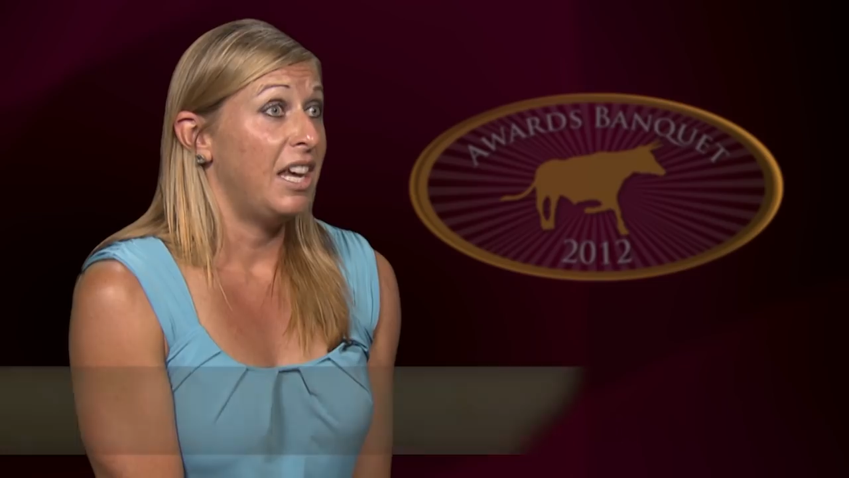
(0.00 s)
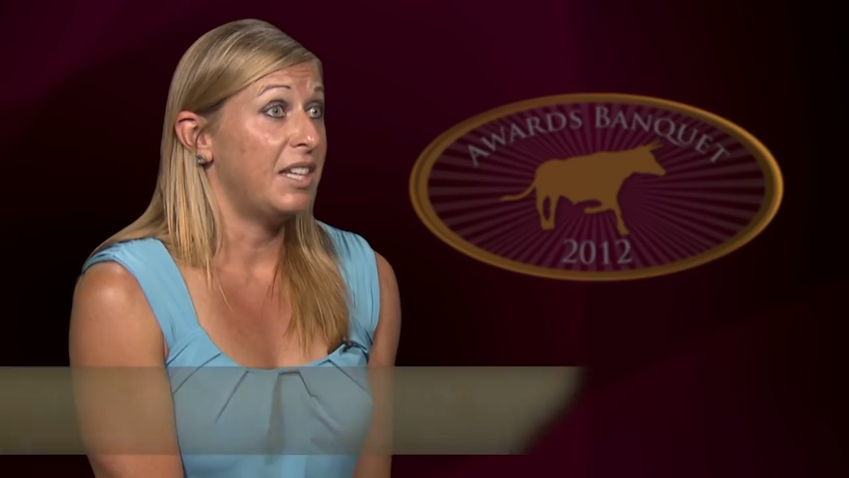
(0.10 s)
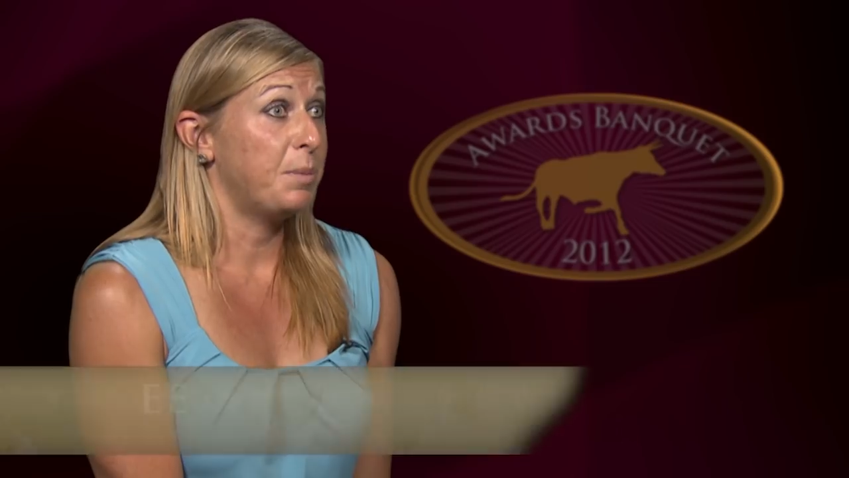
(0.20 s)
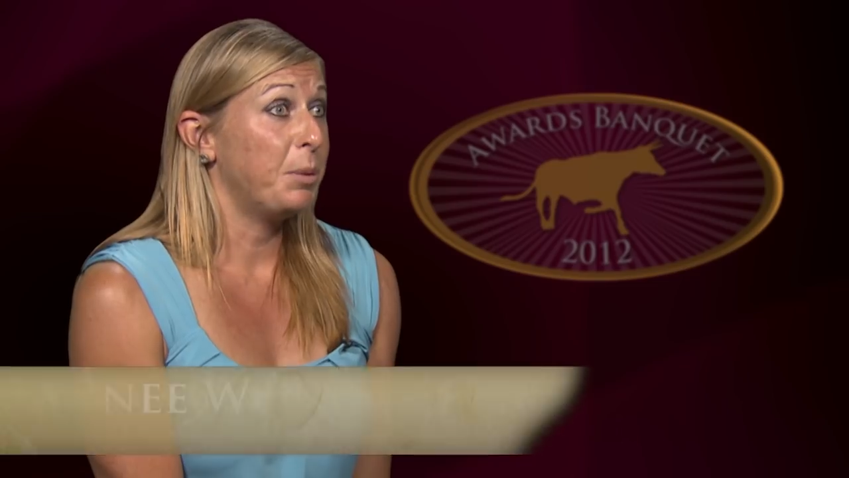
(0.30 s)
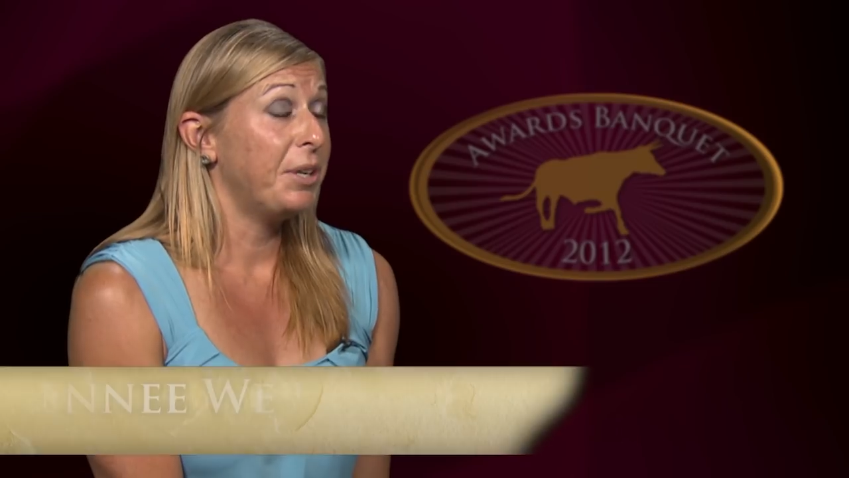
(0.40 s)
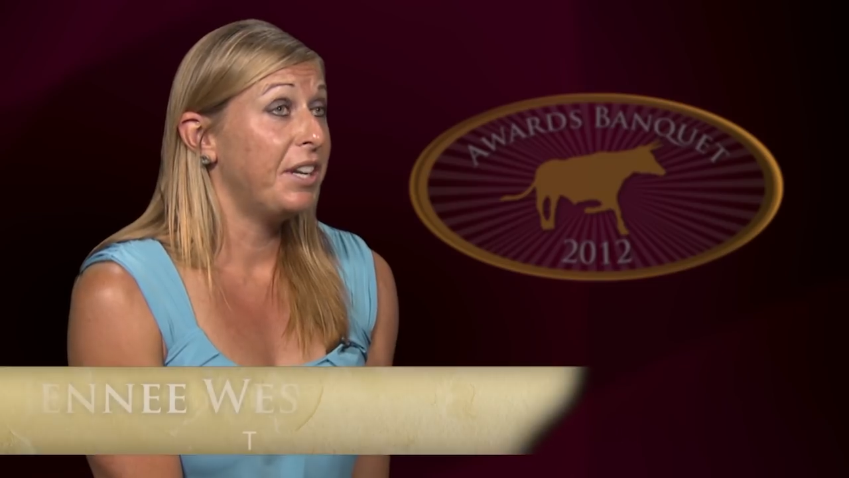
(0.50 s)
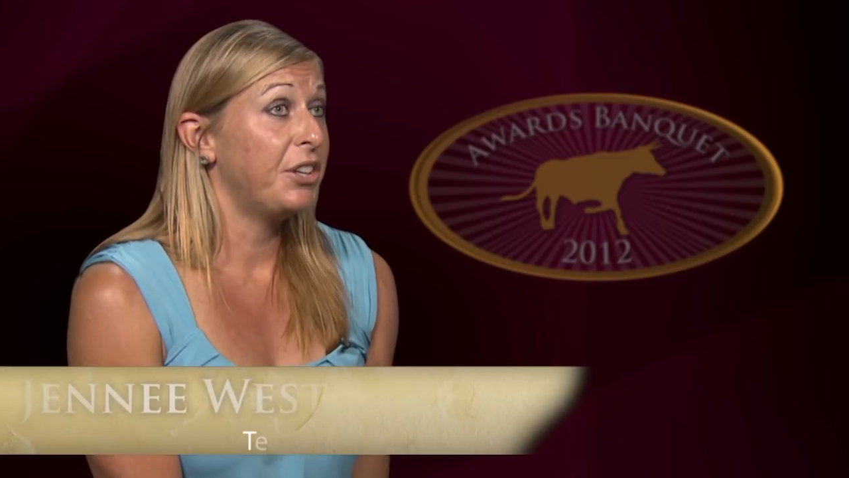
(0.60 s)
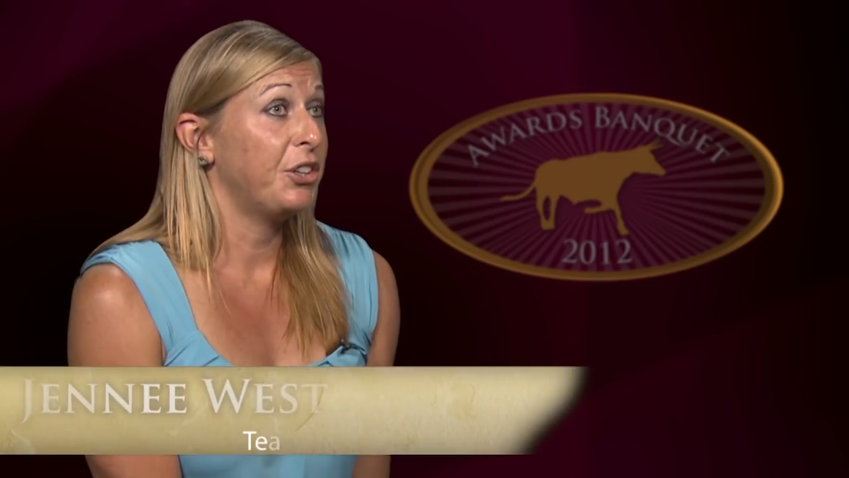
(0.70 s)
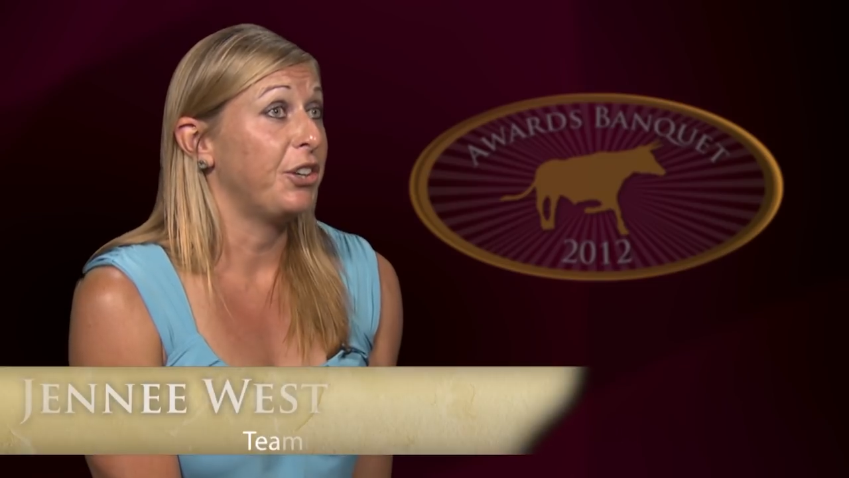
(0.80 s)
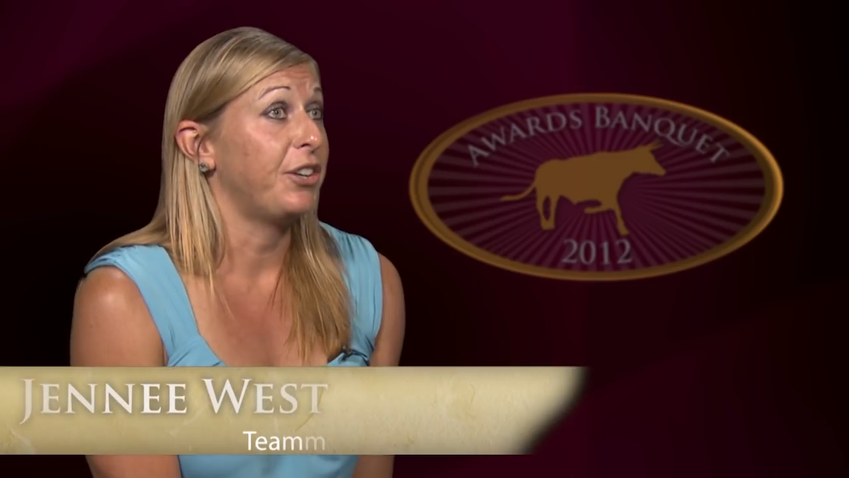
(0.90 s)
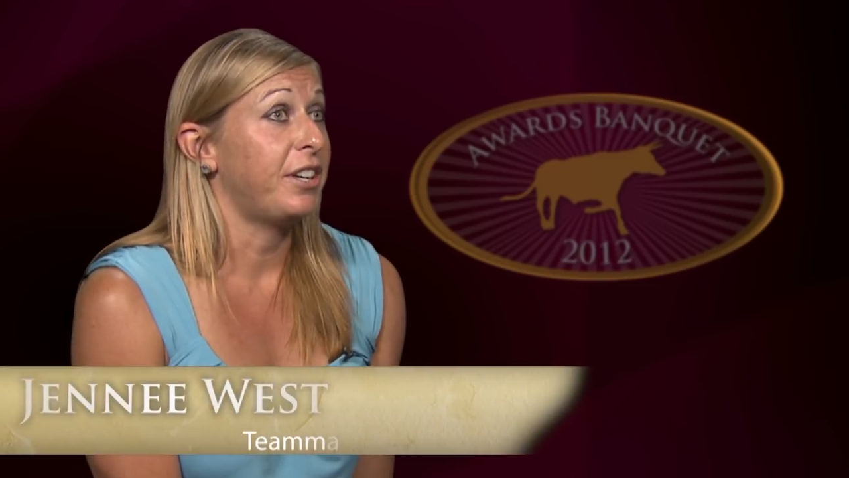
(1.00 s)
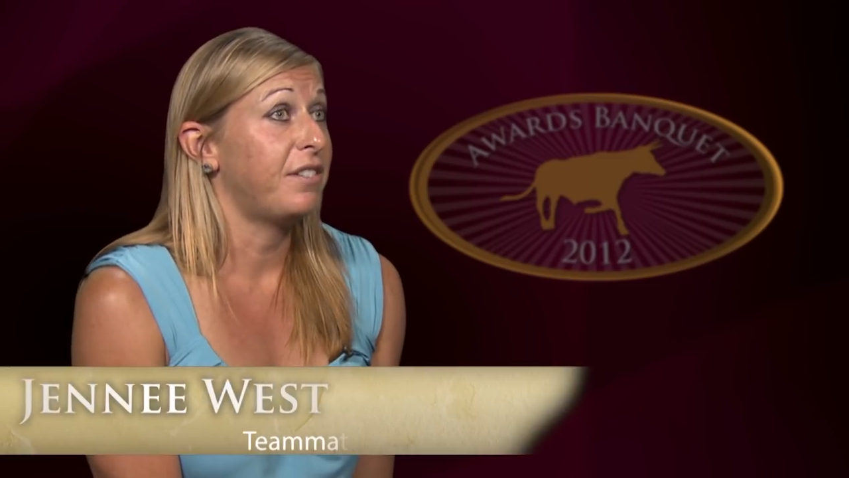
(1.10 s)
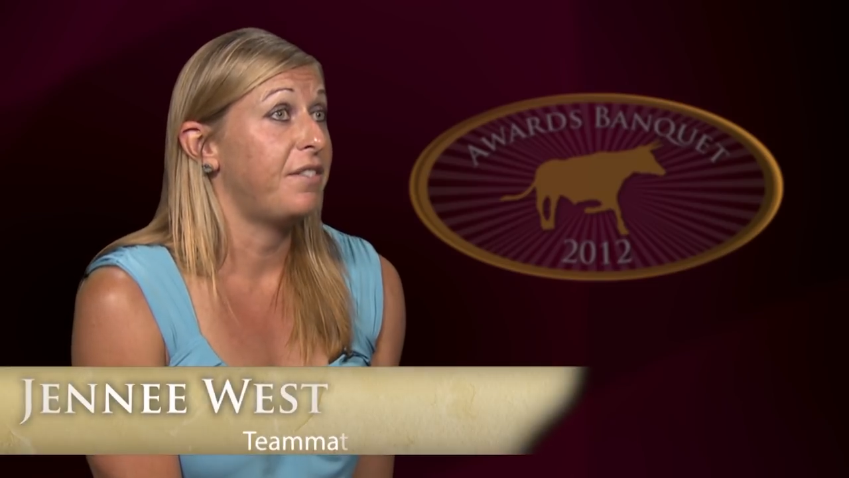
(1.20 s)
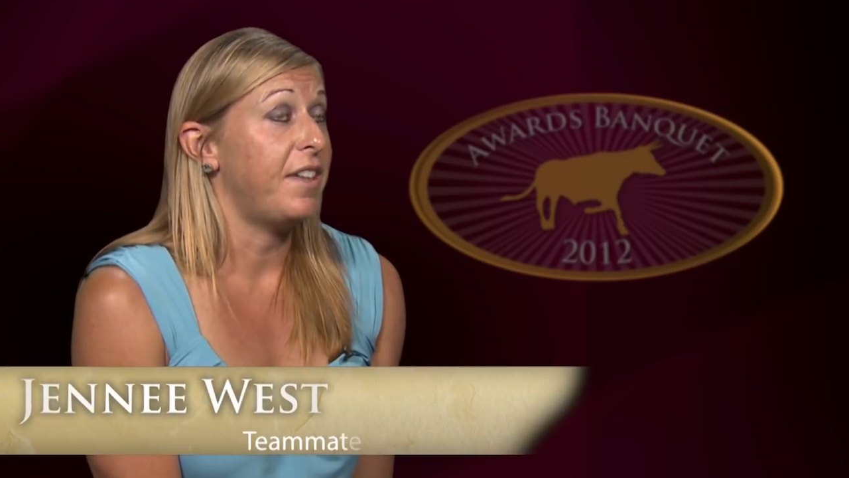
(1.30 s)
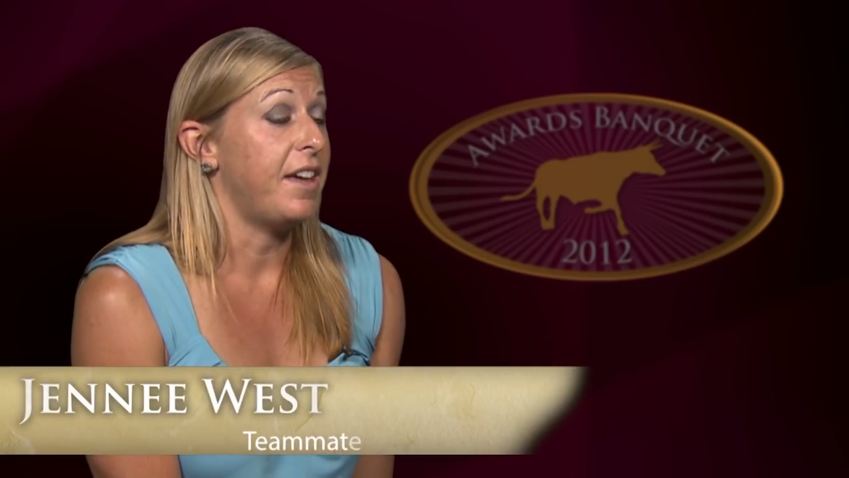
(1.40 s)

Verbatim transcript: it's pretty unheard of